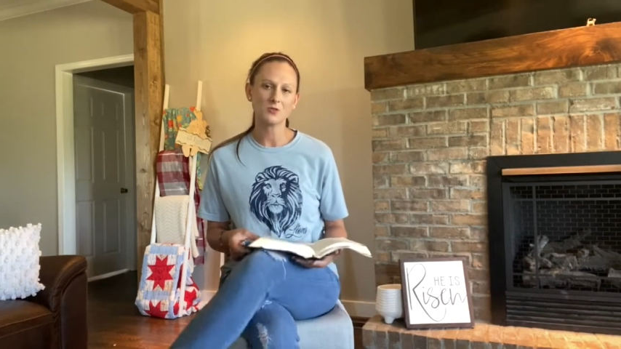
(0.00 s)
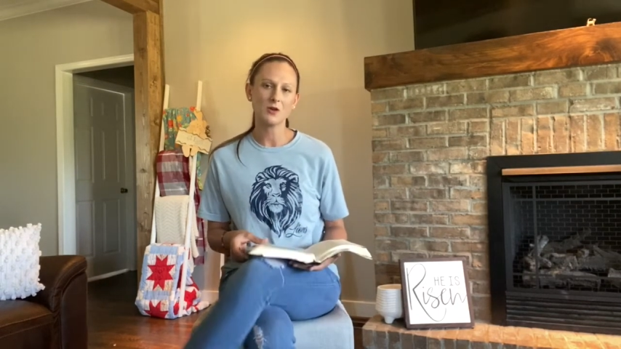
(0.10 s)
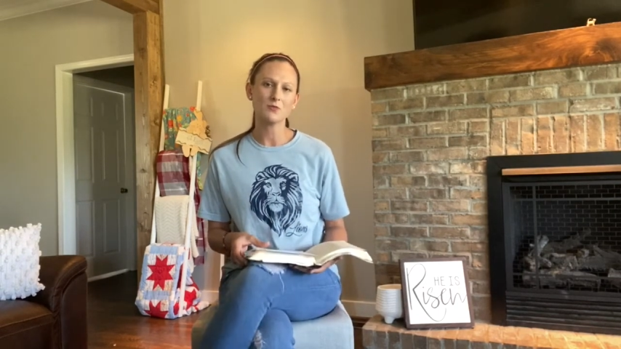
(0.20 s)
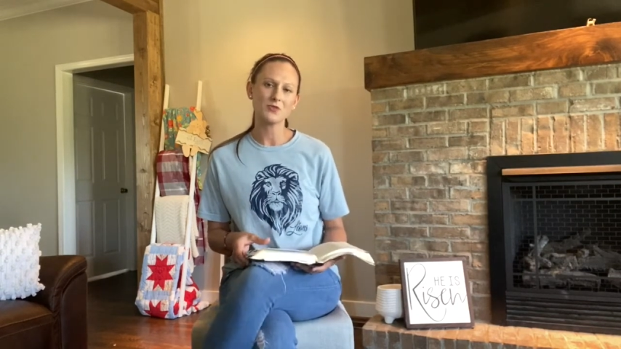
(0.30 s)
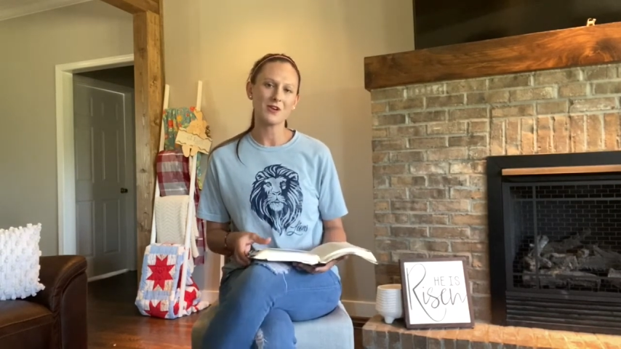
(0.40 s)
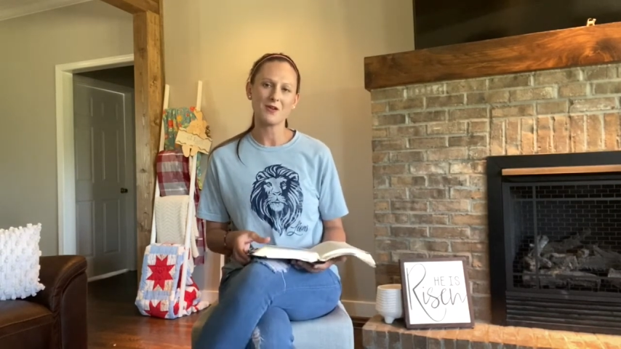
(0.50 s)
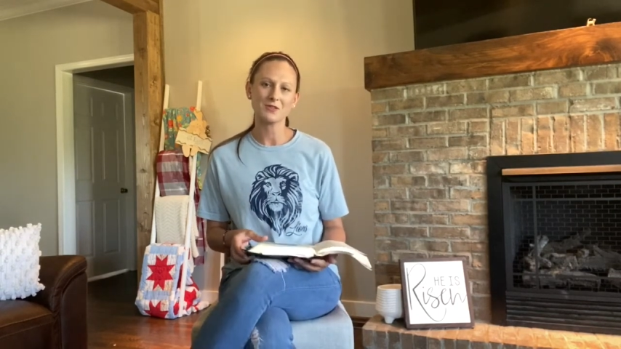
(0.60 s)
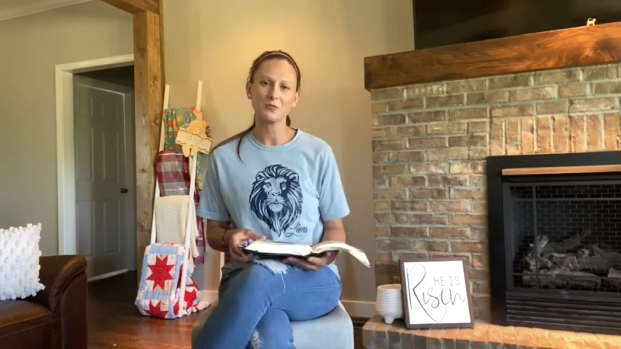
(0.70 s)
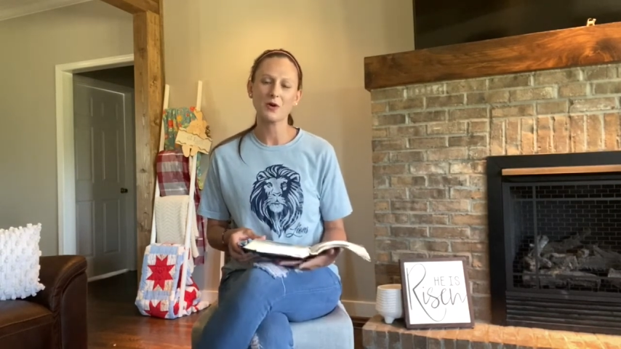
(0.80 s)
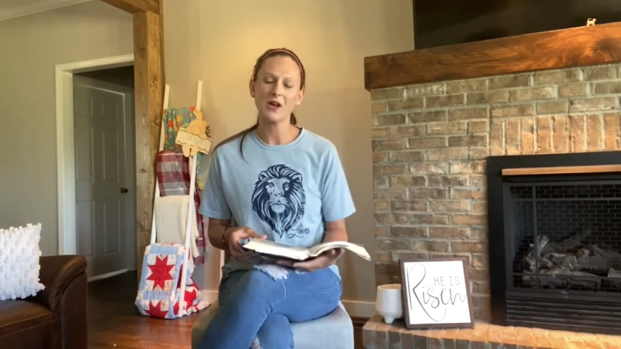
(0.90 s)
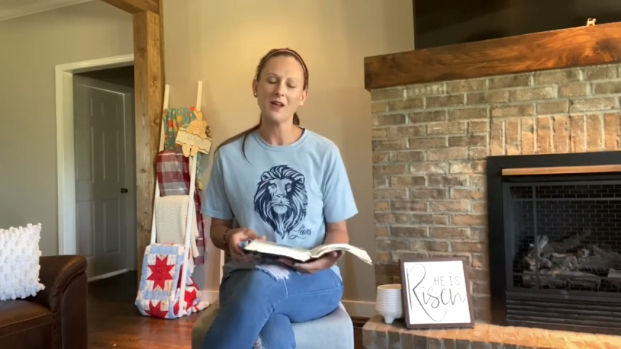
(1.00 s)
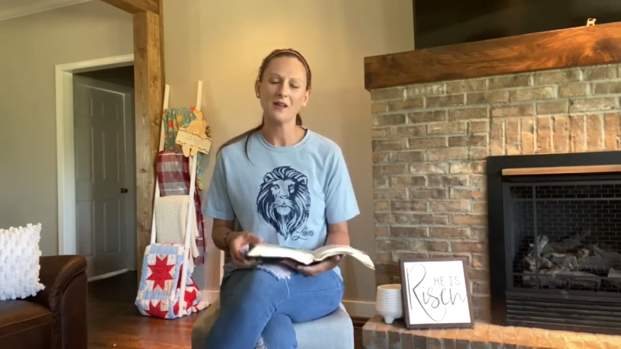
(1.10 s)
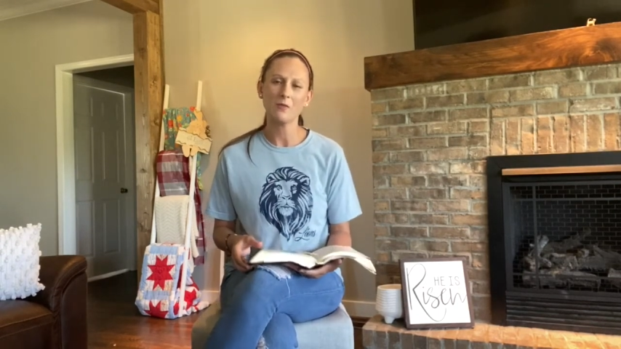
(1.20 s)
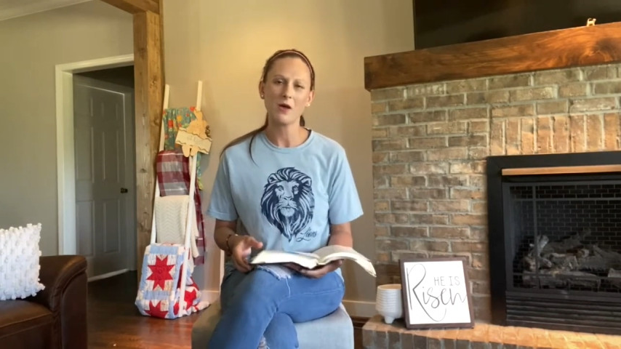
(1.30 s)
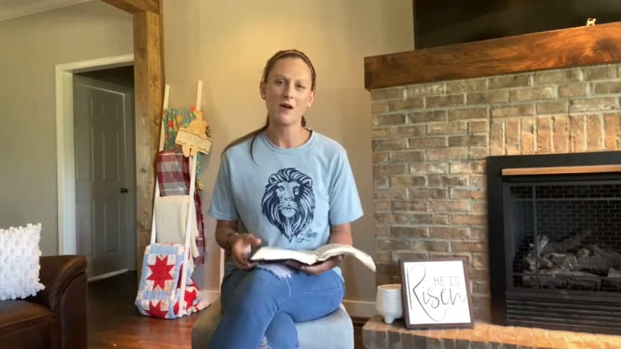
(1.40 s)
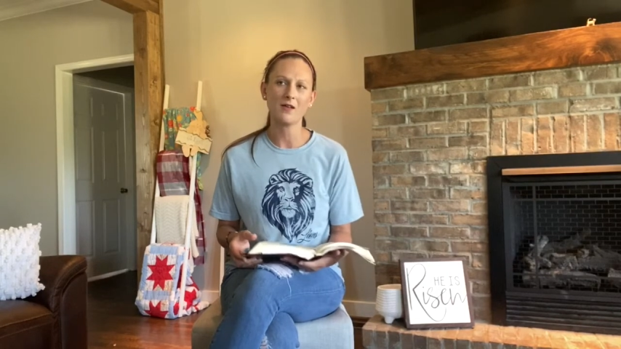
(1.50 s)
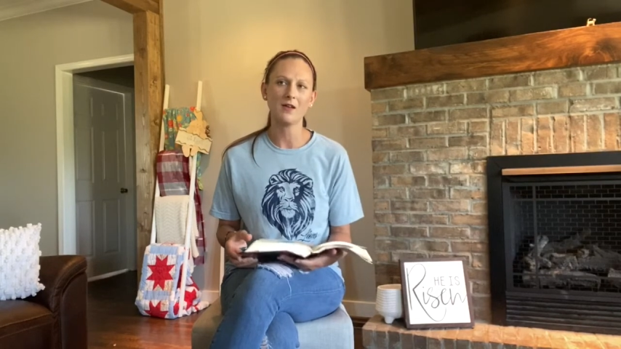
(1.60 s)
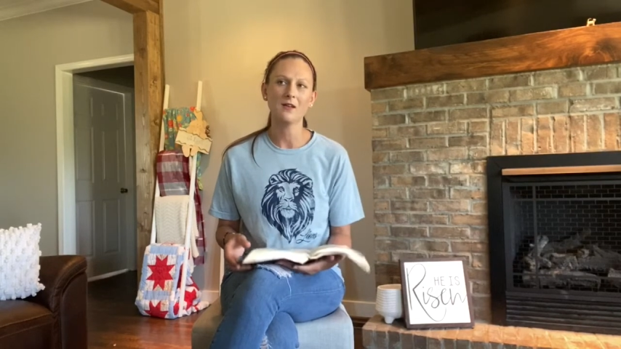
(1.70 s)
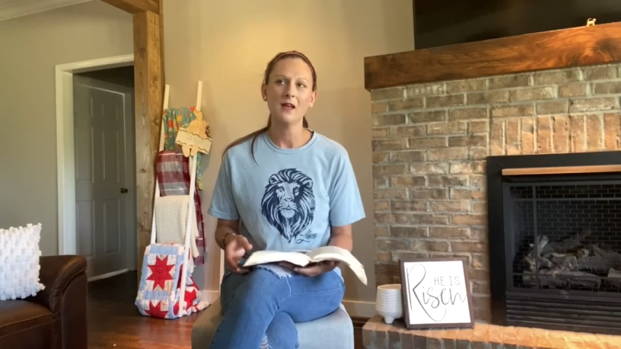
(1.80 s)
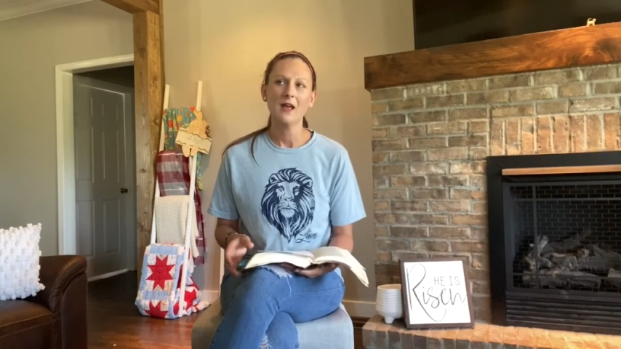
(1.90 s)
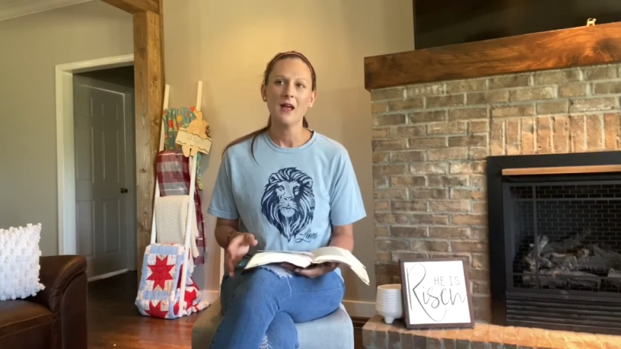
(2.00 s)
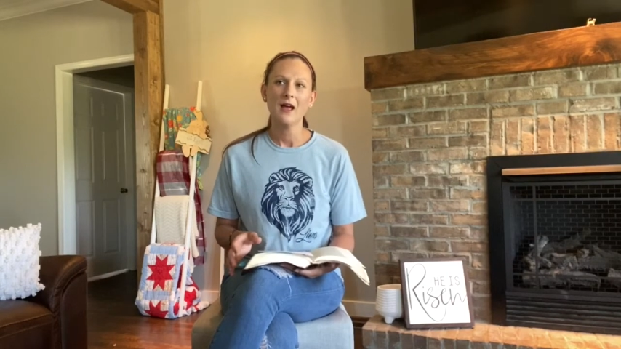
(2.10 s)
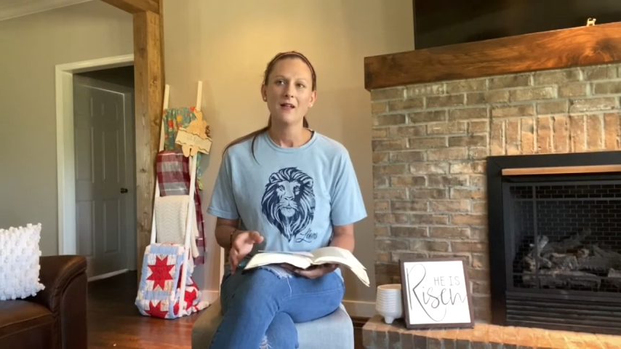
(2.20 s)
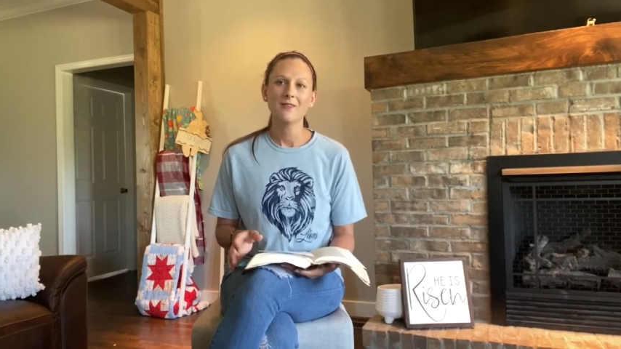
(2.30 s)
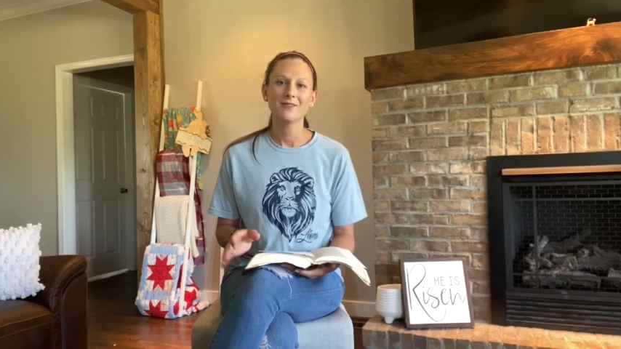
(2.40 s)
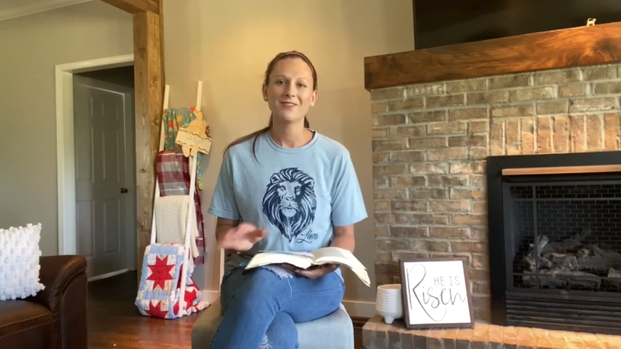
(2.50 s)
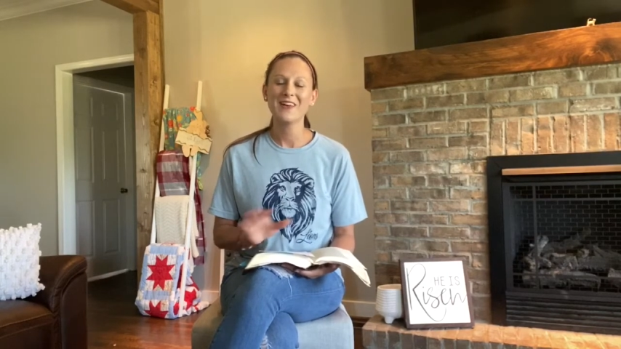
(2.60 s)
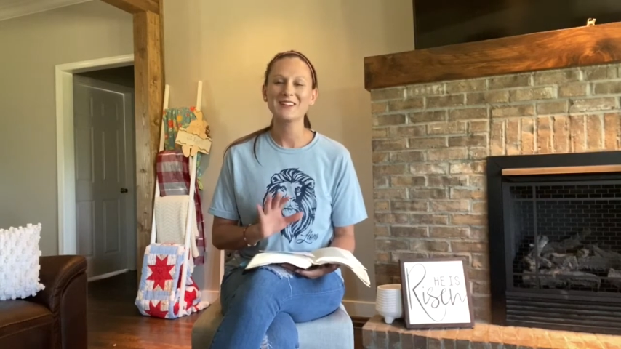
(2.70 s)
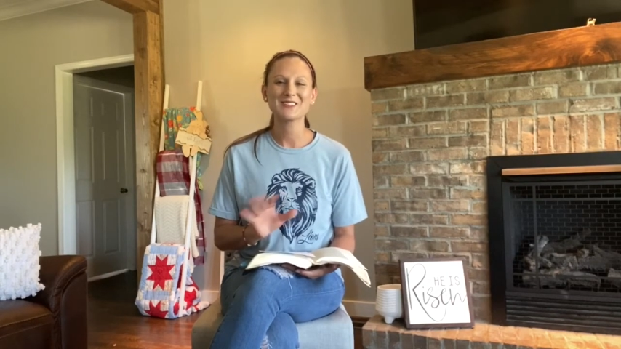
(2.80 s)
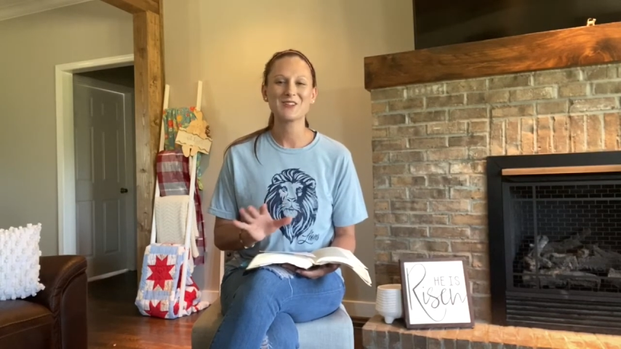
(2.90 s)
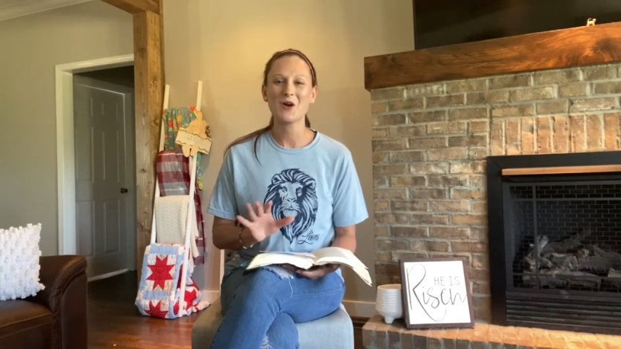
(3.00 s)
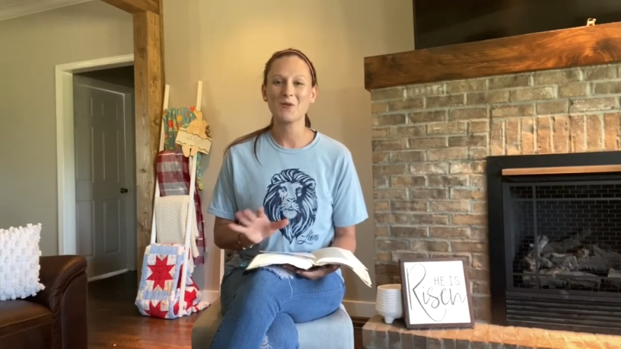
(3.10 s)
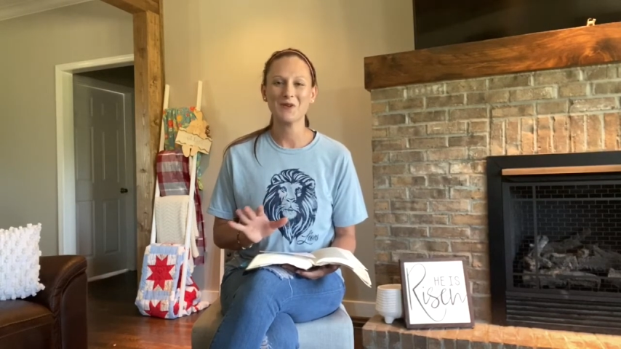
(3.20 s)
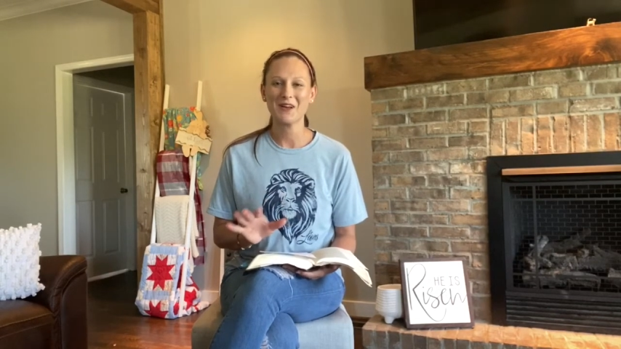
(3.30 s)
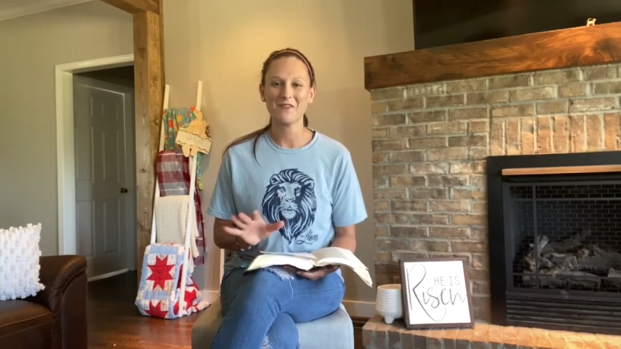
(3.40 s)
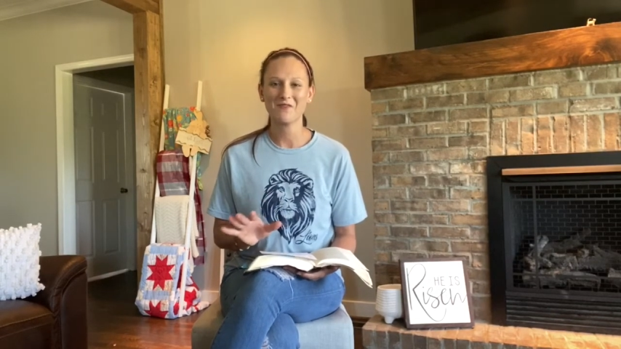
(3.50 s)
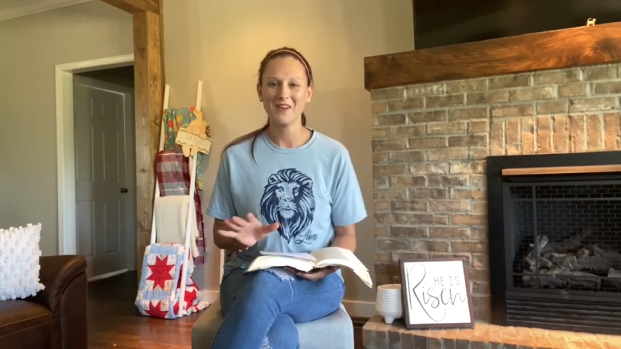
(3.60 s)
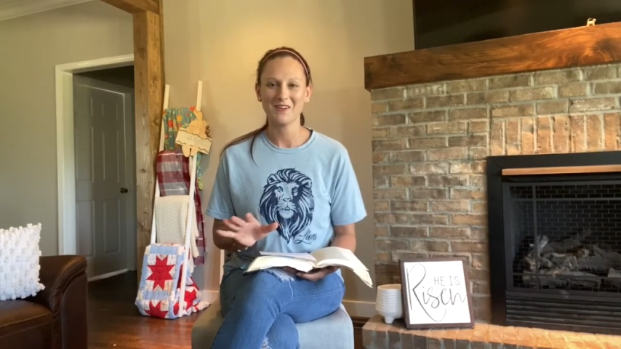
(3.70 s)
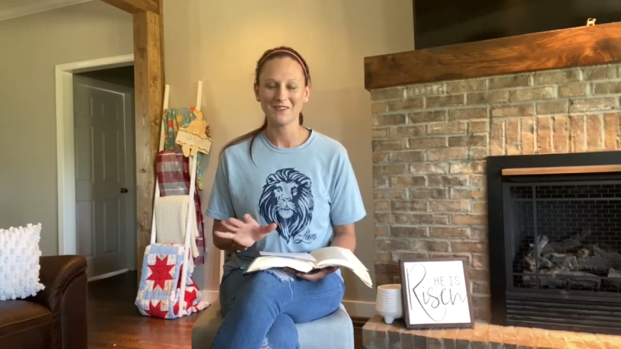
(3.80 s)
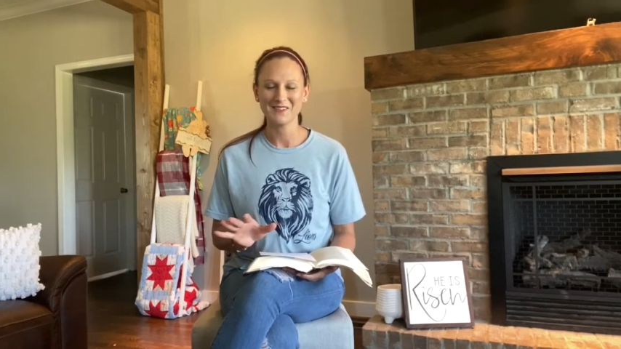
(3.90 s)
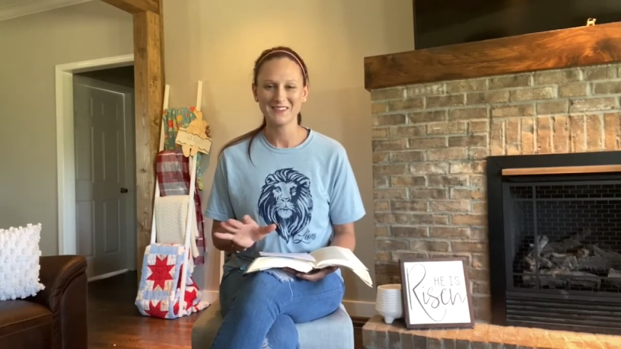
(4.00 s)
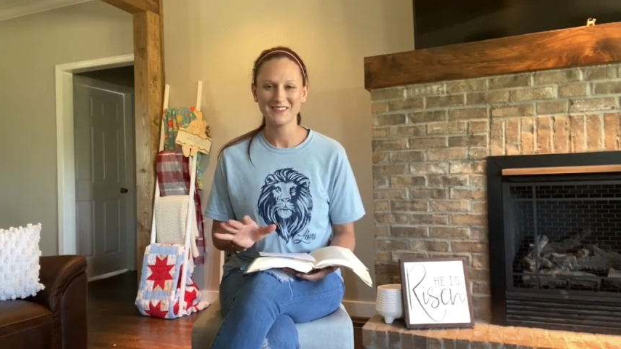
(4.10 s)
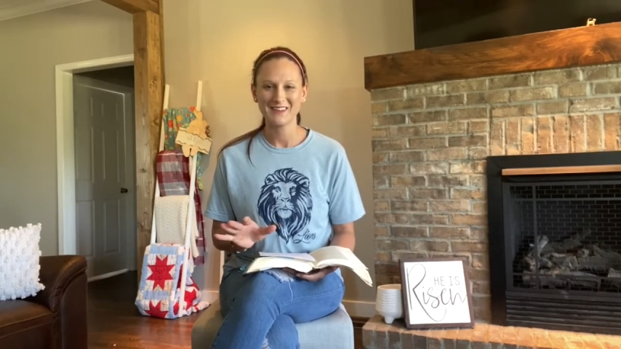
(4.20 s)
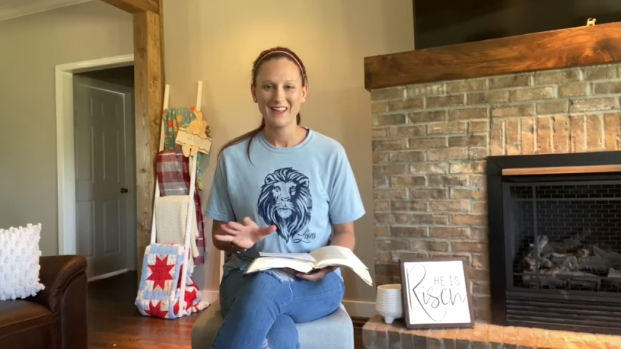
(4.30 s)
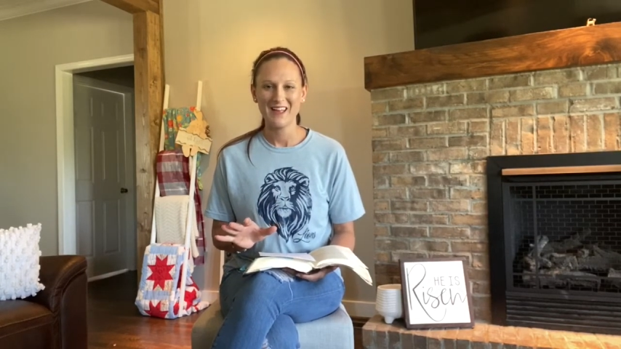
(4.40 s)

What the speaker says: scripture and I was praying about it, that's not what I felt.